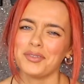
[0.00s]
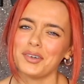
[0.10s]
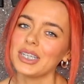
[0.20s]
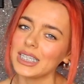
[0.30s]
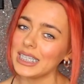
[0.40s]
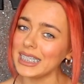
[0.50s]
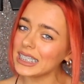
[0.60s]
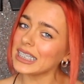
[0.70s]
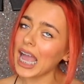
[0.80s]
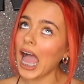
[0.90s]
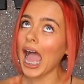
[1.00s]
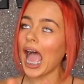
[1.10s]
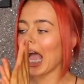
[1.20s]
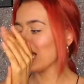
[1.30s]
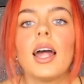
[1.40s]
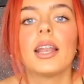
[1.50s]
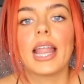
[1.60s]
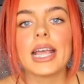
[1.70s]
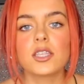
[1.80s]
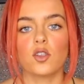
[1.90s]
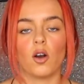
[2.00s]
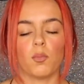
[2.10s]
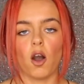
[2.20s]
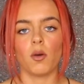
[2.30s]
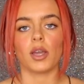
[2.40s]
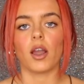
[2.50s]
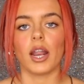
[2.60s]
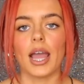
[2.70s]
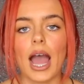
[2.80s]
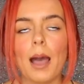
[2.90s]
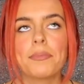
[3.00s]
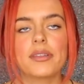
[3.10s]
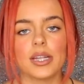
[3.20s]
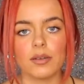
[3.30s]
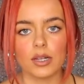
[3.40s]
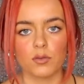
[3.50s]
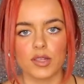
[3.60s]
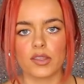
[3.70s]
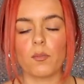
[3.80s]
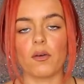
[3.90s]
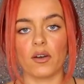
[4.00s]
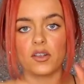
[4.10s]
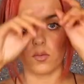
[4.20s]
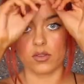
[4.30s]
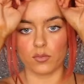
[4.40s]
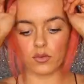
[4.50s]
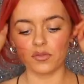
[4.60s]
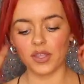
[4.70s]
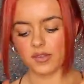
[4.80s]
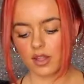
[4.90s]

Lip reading: 14. Next up, oh my god, I absolutely love this top. I've always wanted one of these